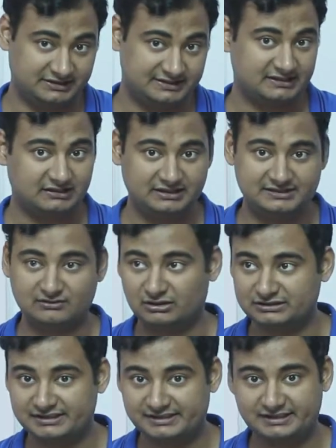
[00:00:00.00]
This is
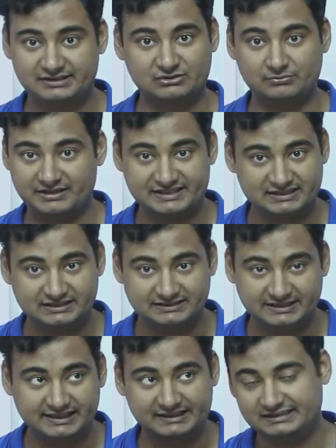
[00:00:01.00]
on the sea, so basically
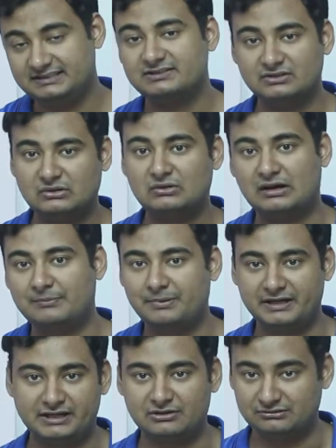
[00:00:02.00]
there is no up
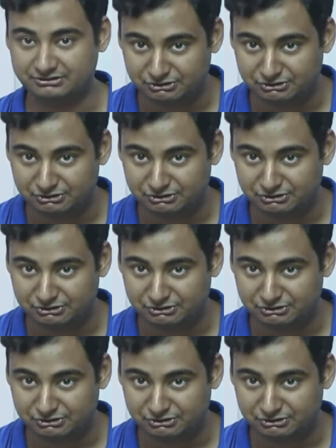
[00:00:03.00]
and down.